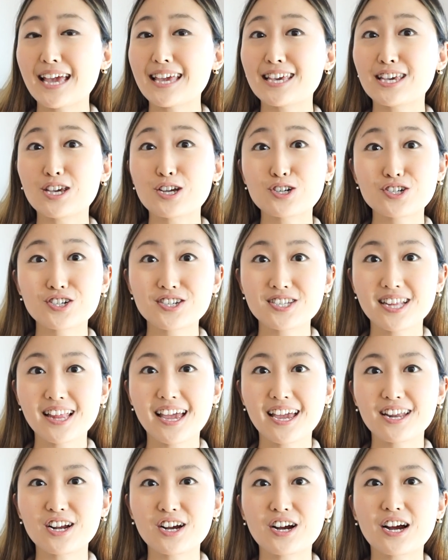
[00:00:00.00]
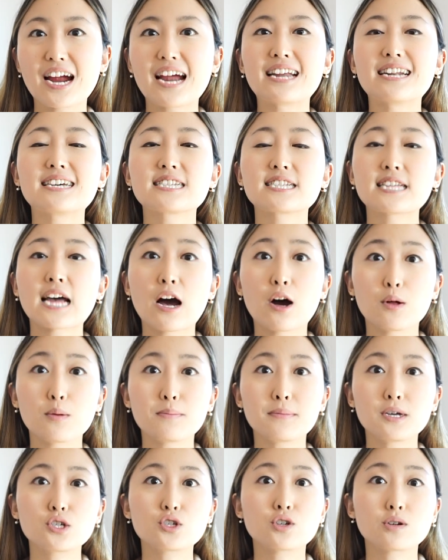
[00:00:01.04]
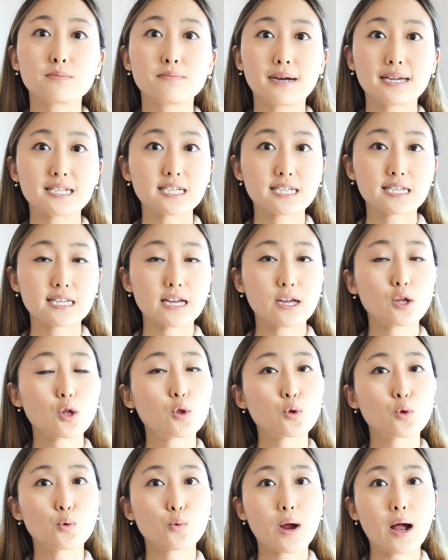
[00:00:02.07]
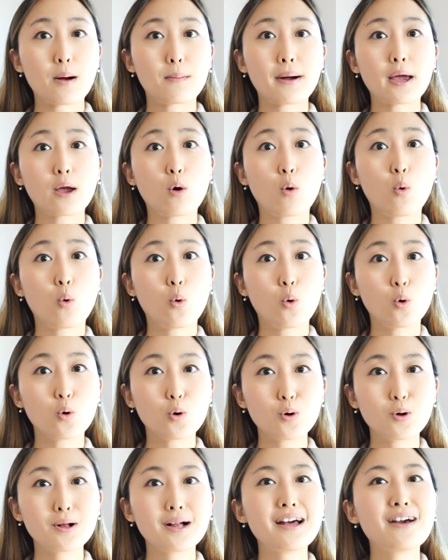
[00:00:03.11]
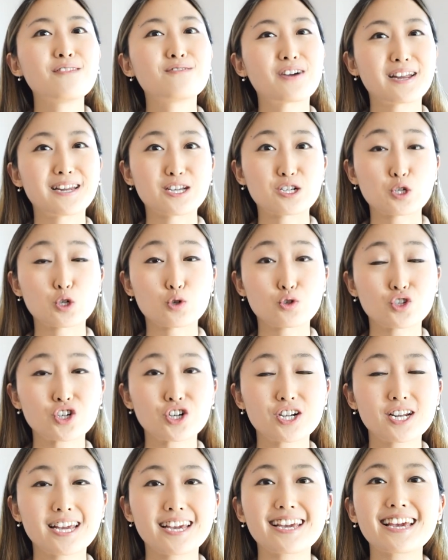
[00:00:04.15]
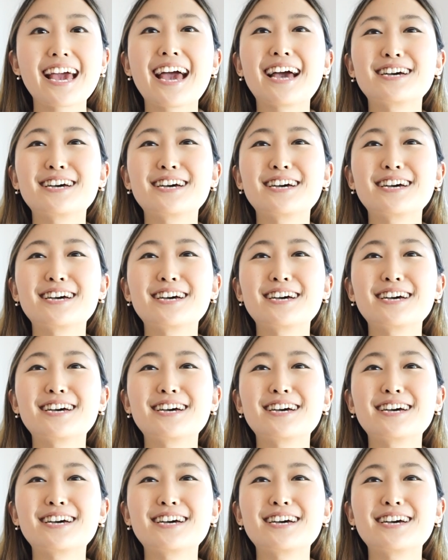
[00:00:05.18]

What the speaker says: years later, and has helped me tremendously throughout my whole financial journey.